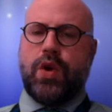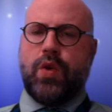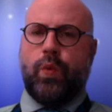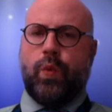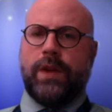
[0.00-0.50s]

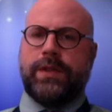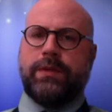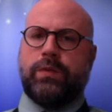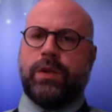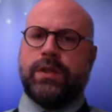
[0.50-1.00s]
what the
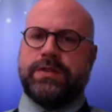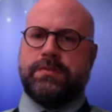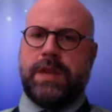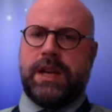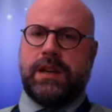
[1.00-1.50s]
words
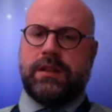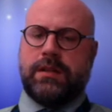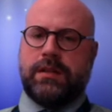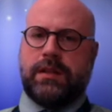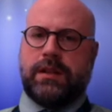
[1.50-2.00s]
mean
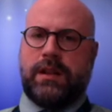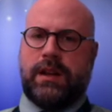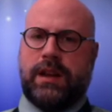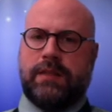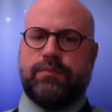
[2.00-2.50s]

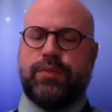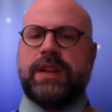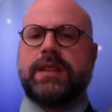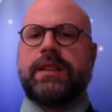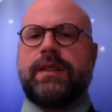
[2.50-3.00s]
and bring
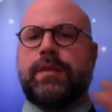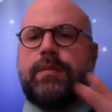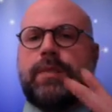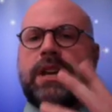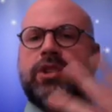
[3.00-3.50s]
to life the
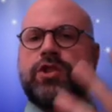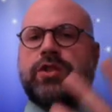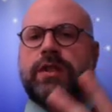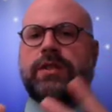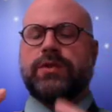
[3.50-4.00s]
picture
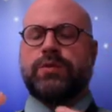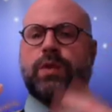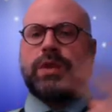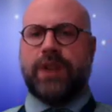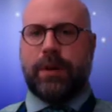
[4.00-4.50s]
that those words are